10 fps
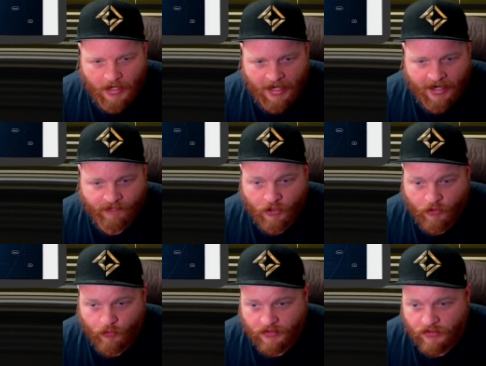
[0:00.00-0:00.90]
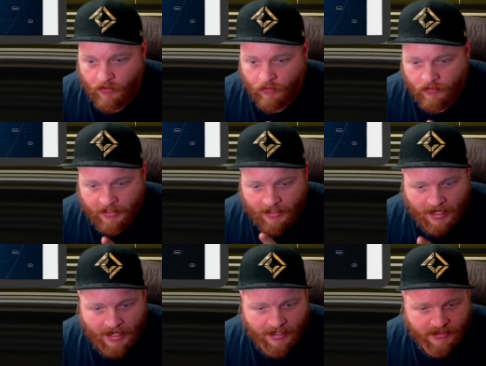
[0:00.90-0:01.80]
And I have to go to a zone that
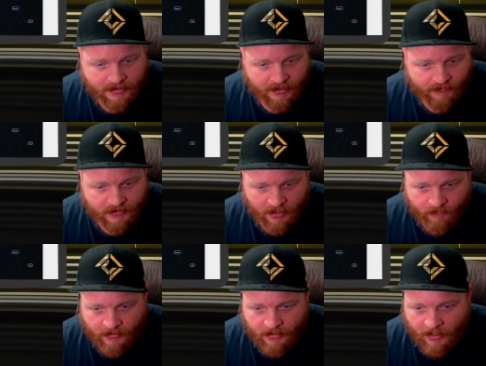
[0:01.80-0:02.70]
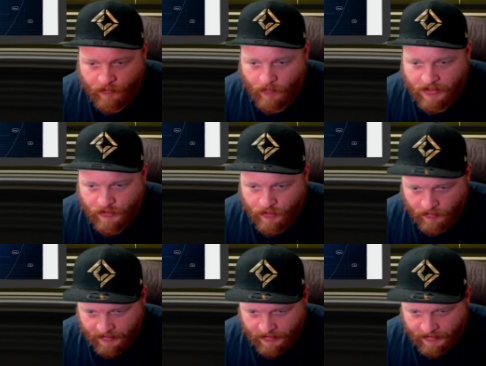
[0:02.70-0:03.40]
I still have stuff in, otherwise you don't